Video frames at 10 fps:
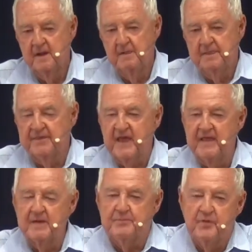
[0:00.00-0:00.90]
That
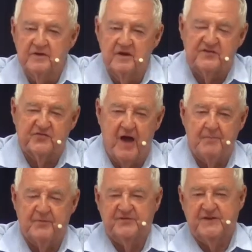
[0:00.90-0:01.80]
then the, the
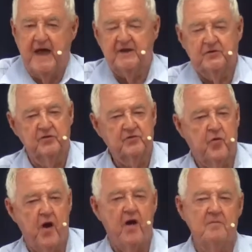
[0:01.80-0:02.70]
disciples started to
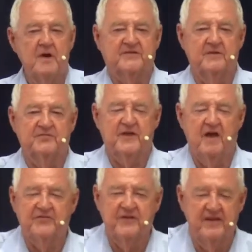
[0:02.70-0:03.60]
inquire amongst
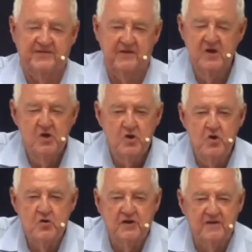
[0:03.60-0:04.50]
themselves and they said,
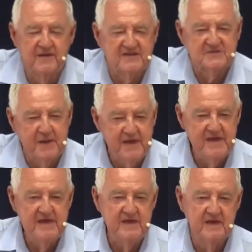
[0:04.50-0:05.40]
Who can this
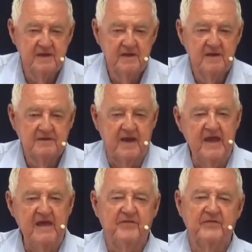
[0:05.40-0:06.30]
be that
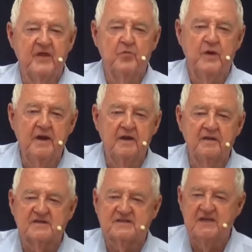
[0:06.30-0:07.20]
even the wind and
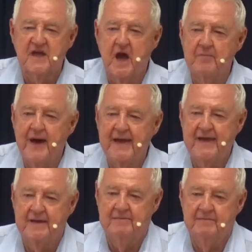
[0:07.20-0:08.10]
the sea obey
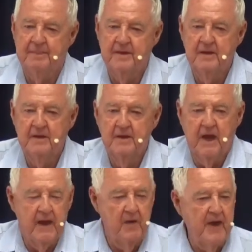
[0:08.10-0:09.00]
him?
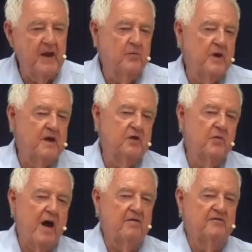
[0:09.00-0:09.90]
And no matter where you
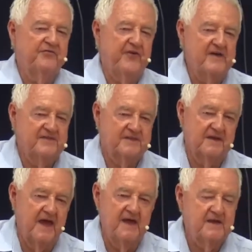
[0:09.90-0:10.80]
are in faith
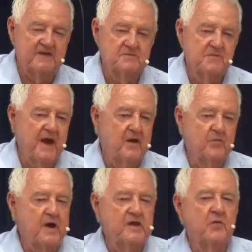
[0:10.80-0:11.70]
today, it doesn't matter
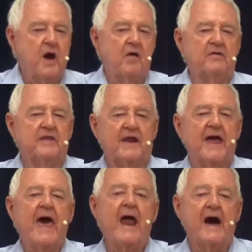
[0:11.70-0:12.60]
where you are on the
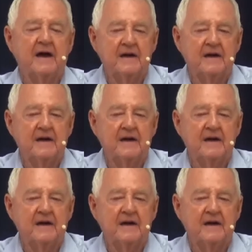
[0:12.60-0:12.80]
ladder.